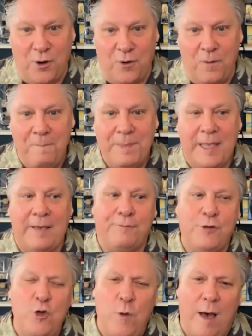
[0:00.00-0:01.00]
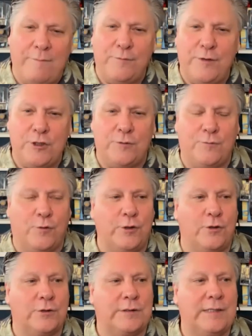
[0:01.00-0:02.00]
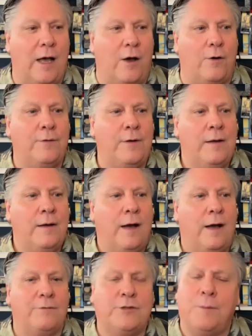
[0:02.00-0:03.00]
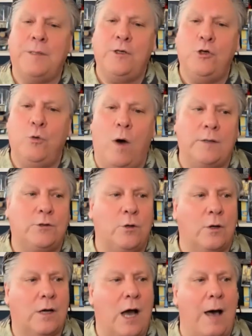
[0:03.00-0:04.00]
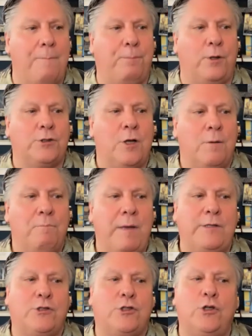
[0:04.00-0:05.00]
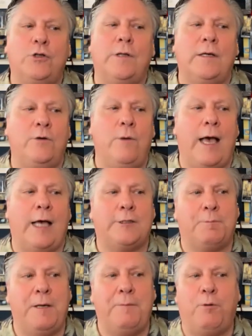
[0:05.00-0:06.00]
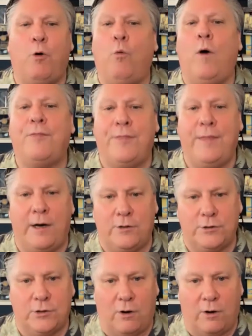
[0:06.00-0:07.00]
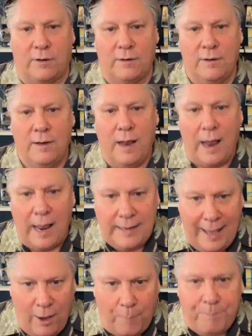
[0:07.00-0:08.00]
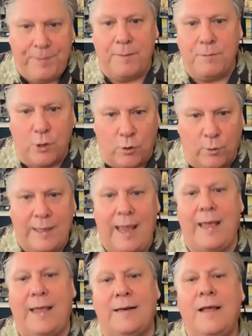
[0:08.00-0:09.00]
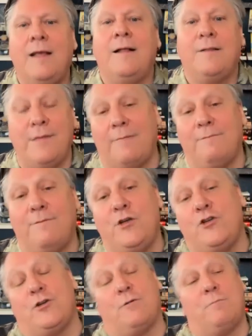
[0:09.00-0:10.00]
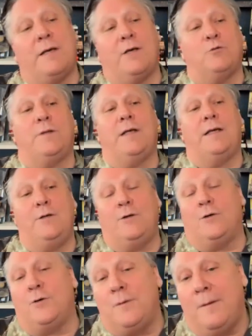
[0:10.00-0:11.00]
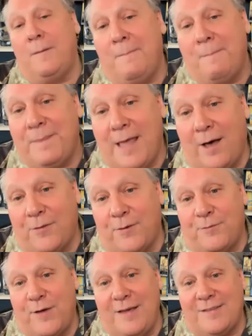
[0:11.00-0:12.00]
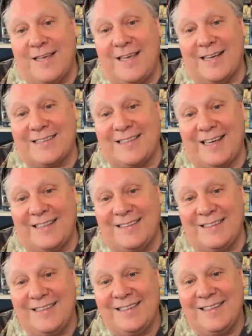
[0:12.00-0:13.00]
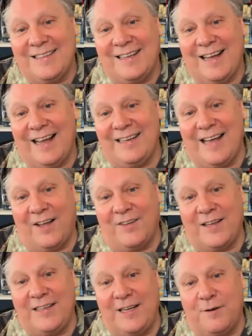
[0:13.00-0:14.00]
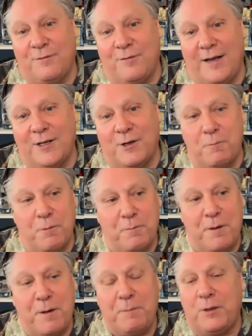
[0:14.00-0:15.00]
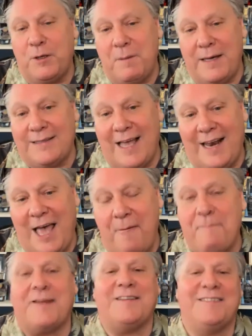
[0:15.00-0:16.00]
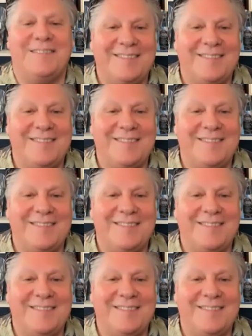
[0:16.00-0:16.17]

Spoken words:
So if you have a vision for yourself of something you want to accomplish, make sure that you ask people what theirs are and help them create that vision. Because when they do, now the faith kicks in and now they need to find a group of people to make that happen.